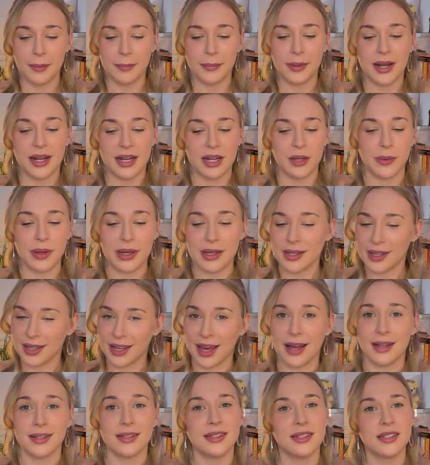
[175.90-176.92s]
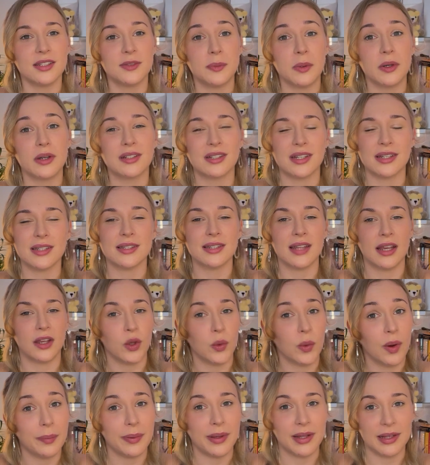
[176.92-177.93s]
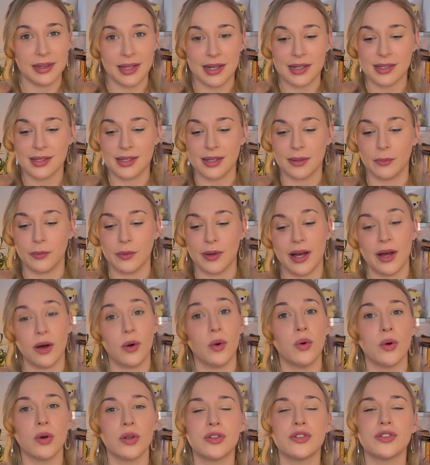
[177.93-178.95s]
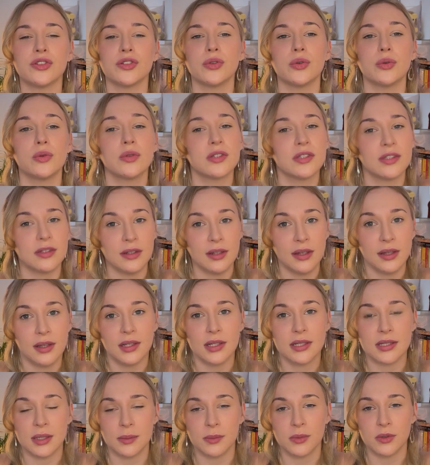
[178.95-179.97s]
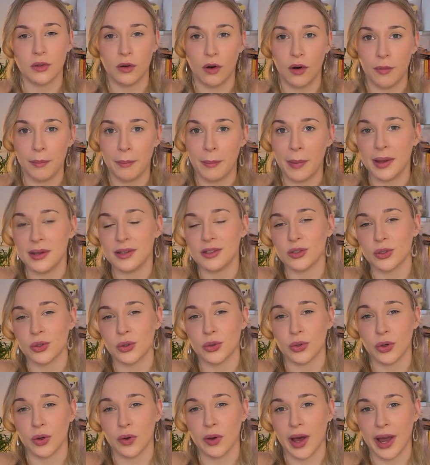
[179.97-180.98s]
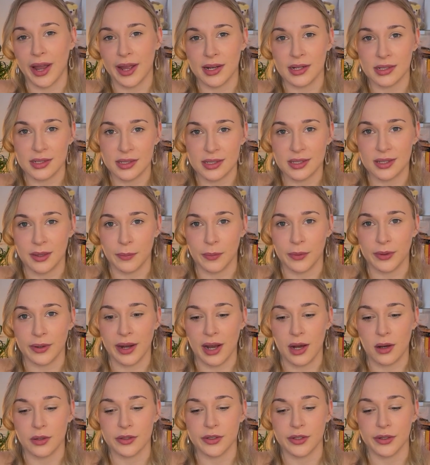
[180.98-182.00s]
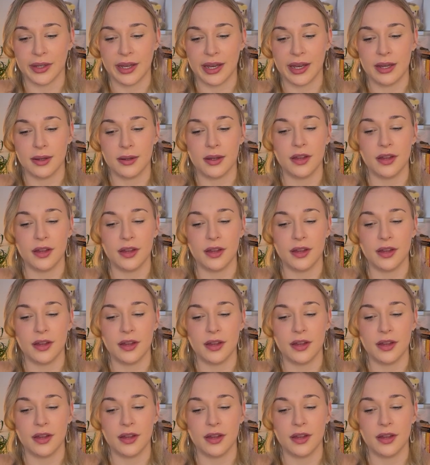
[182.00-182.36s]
anyway, yes, this book does say you are being led somewhere, or to seek some sort of mentor or guidance somewhere else, okay?